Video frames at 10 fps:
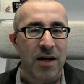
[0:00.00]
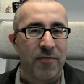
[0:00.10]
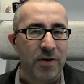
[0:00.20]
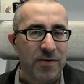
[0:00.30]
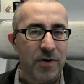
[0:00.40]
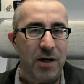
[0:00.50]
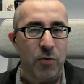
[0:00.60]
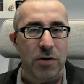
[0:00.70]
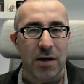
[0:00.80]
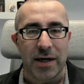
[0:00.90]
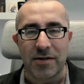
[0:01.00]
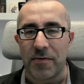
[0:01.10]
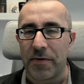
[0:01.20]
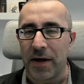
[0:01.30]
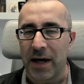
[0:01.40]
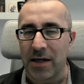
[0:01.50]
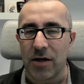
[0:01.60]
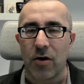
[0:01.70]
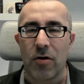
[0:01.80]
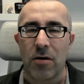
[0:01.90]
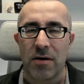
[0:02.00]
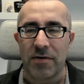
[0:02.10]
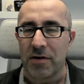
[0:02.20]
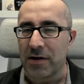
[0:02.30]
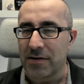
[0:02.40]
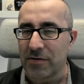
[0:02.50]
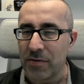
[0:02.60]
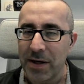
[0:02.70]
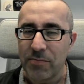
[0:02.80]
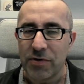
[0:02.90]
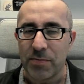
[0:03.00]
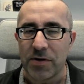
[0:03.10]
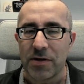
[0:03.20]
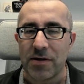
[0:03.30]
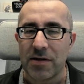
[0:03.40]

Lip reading: First of all, I would like to thank all our online streaming sponsors,